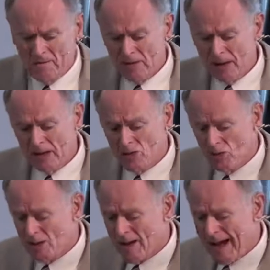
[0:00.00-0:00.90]
to
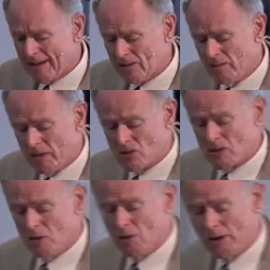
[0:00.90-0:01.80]
attack them and
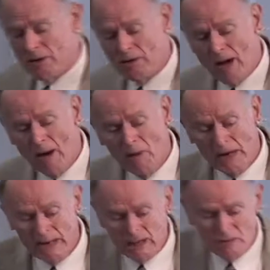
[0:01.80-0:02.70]
so on, and
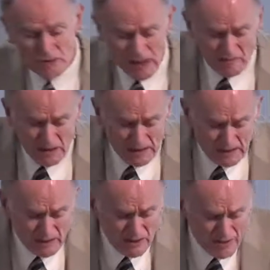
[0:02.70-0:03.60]
Yahweh gives them
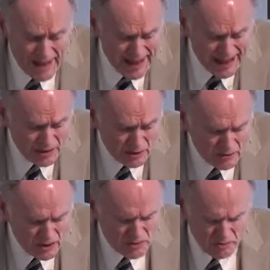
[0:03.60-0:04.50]
into the hand of
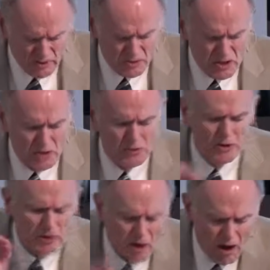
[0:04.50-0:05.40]
Israel. So
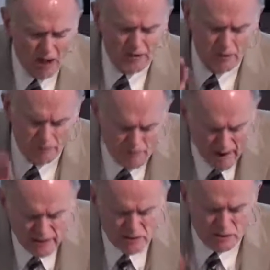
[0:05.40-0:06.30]
the God who
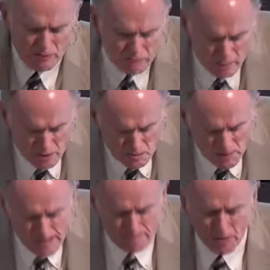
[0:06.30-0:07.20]
fights for his
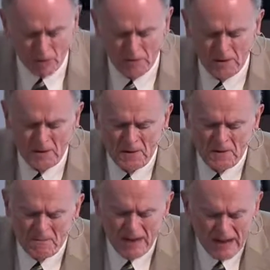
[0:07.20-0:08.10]
people.
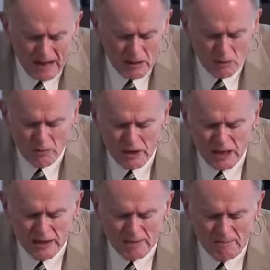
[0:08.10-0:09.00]

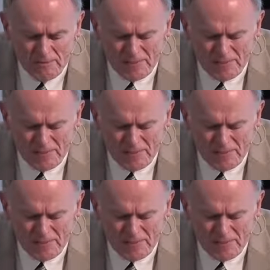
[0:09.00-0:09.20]
We